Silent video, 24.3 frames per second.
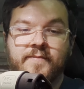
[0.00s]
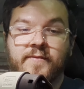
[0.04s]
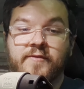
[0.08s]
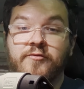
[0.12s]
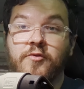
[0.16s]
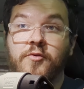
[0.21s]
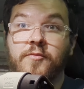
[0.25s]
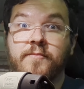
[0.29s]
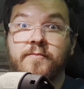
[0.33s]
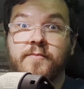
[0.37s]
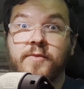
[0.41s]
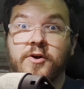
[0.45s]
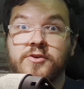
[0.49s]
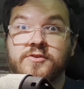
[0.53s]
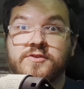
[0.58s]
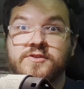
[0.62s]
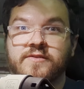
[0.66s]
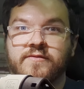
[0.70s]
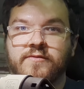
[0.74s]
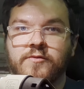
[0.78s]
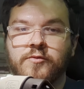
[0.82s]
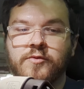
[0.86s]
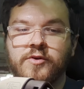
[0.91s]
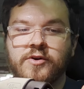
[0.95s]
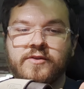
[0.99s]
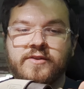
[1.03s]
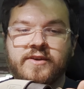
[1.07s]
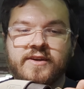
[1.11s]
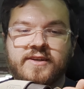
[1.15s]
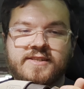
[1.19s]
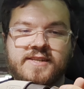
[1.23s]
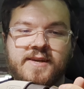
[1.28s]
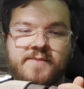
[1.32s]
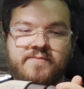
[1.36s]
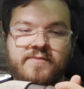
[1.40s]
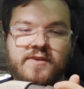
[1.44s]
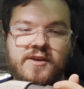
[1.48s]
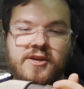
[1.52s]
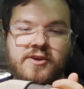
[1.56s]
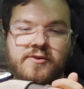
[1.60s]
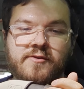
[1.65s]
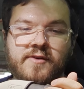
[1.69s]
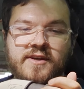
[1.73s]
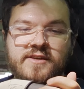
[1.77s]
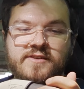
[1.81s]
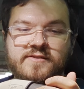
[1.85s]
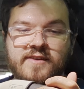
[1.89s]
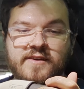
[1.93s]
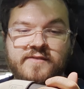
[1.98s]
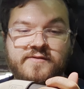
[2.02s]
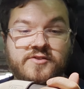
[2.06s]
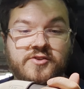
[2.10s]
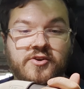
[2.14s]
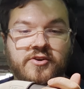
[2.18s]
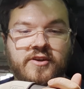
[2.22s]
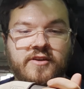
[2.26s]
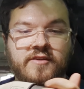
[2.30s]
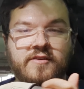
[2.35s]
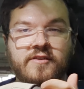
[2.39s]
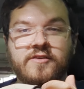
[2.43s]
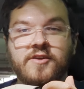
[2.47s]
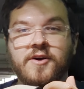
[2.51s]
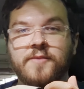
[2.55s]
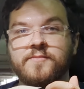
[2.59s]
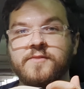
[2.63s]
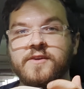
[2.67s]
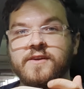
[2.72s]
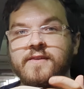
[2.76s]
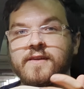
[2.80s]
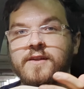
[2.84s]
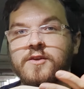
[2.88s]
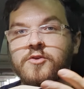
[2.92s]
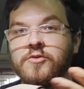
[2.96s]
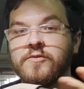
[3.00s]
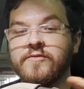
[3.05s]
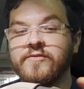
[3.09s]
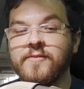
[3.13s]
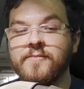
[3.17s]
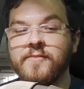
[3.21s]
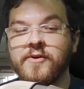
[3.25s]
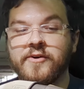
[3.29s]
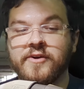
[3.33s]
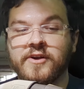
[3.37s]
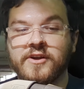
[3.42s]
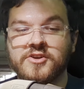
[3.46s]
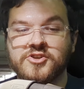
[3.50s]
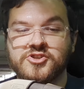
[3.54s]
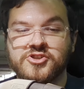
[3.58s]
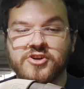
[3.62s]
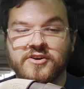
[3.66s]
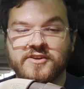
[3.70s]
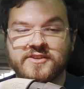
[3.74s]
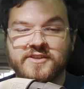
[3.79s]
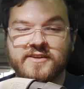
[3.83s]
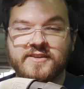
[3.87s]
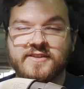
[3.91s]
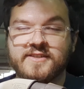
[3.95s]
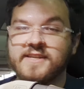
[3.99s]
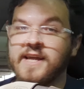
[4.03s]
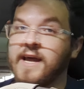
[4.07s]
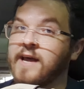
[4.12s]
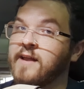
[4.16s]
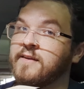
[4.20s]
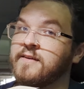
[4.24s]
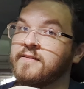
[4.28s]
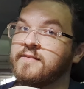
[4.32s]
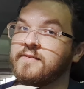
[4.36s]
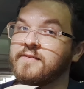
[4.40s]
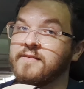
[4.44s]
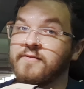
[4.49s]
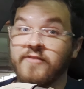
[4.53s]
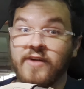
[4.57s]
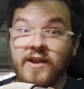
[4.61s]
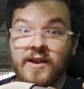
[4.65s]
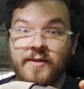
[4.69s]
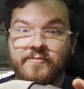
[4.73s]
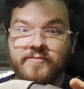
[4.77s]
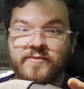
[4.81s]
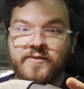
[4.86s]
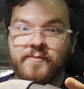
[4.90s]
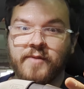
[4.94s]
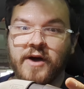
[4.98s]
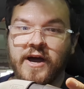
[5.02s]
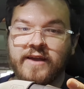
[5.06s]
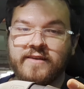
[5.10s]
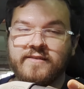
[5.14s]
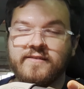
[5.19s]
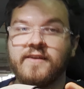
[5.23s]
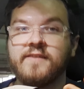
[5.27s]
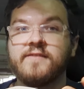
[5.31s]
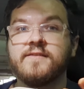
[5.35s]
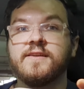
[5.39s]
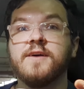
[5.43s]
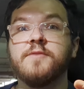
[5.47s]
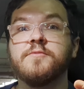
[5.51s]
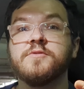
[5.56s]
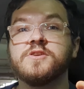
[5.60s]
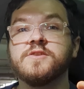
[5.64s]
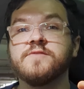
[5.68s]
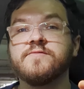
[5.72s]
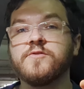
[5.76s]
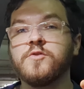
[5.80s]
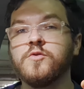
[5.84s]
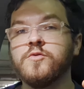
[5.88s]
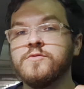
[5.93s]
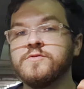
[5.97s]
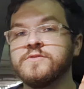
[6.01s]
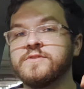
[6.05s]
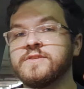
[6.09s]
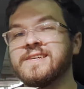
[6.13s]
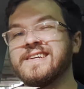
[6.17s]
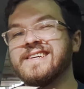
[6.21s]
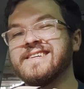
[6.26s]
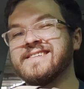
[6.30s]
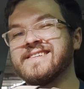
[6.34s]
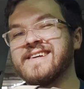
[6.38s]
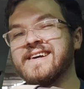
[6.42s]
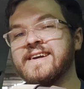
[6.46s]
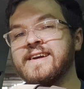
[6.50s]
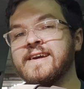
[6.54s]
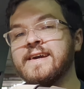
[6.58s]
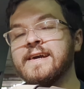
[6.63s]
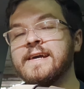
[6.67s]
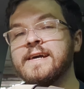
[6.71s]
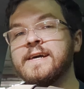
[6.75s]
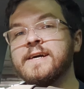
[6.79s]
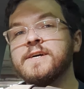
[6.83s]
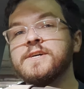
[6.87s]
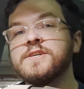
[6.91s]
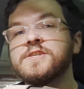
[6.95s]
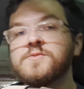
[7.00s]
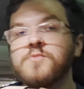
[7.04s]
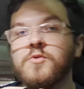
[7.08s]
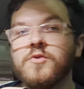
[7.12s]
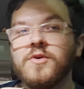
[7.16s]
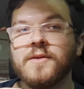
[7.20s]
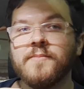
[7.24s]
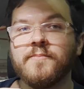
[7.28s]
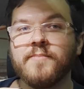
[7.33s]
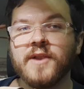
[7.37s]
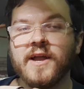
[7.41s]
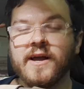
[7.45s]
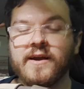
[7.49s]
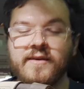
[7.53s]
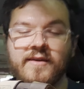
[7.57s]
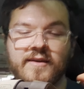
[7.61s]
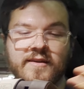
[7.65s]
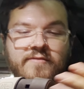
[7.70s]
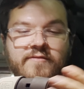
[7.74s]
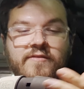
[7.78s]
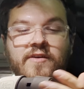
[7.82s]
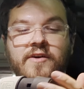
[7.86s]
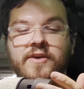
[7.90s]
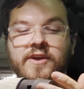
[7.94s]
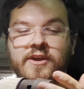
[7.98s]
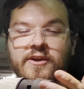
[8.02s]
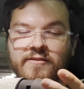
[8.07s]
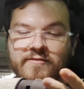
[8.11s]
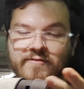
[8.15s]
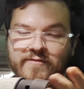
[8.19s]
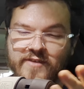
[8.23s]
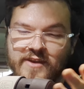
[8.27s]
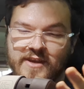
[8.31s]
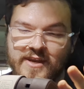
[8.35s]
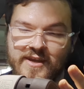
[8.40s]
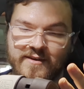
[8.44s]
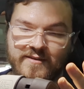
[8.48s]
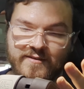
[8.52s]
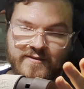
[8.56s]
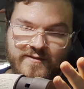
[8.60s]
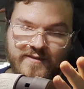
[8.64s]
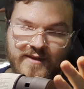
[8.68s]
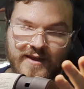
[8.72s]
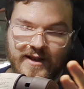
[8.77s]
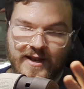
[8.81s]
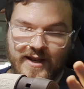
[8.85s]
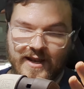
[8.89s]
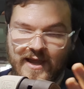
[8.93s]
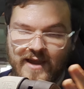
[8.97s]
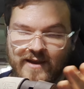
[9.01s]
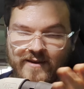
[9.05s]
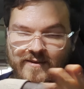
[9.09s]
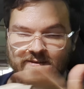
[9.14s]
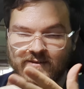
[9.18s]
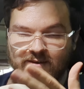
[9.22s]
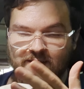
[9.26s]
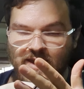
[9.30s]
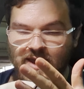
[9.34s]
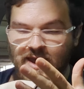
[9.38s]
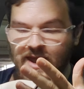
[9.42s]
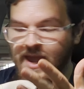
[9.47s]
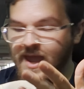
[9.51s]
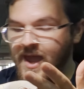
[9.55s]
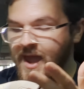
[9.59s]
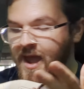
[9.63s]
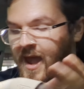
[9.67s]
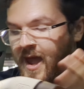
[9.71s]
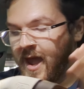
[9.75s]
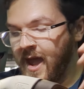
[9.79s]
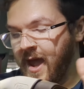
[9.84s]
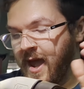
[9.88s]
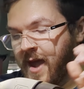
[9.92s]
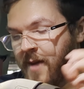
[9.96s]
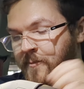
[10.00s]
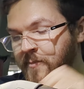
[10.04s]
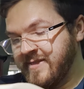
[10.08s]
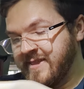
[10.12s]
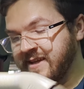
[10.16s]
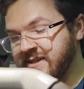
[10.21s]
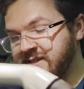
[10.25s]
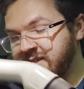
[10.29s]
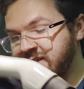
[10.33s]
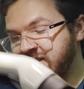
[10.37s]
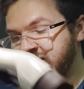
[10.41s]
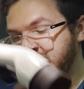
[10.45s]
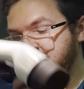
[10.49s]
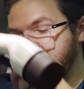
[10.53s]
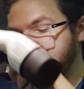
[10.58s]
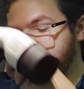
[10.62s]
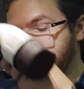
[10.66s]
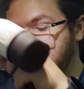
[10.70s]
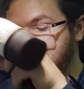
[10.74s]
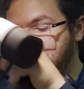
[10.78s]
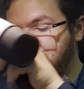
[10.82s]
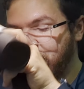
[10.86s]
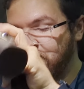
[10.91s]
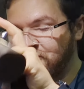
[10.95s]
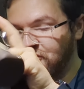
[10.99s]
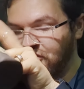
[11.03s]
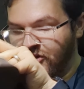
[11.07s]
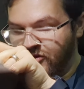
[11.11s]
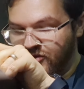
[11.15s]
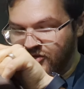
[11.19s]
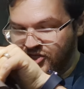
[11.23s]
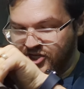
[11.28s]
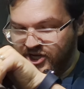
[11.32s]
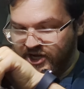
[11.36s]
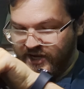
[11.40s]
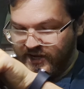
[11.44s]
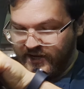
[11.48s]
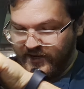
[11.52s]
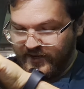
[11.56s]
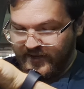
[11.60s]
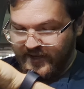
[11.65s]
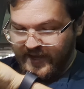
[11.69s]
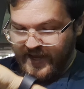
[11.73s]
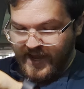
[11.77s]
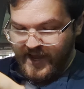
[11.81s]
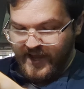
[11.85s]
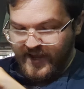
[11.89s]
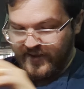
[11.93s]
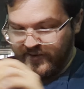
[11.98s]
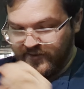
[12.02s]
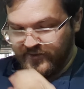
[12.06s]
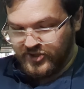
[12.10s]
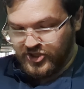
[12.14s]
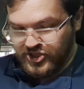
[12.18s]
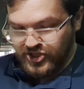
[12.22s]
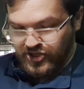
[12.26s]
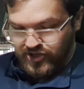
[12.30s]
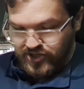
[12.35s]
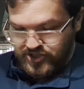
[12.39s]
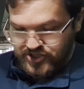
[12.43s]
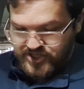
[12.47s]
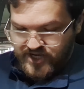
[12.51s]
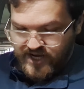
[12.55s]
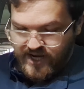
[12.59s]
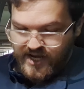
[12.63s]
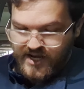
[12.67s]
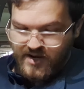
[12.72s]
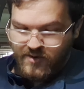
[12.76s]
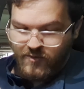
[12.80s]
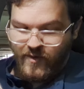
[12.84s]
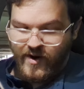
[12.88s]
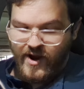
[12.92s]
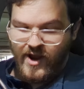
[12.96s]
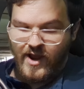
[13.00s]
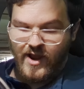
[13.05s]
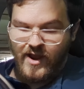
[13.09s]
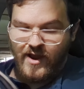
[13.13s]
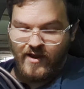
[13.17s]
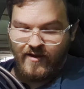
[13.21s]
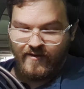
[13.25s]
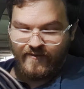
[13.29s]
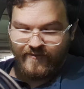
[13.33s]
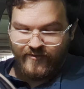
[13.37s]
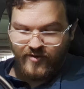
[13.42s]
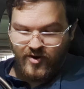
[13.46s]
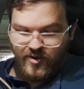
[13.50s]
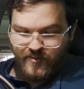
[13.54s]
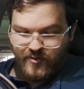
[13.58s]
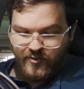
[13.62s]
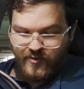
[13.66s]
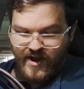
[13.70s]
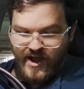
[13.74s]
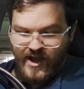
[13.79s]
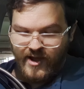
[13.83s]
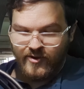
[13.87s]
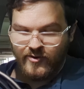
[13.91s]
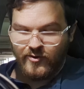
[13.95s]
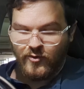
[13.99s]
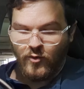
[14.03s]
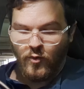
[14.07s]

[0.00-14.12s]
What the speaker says: for most of the world except the US. They've started adopting the North American charging standard developed by Tesla, which of course is a smaller plug and very convenient and light. This type of charger can charge anywhere from around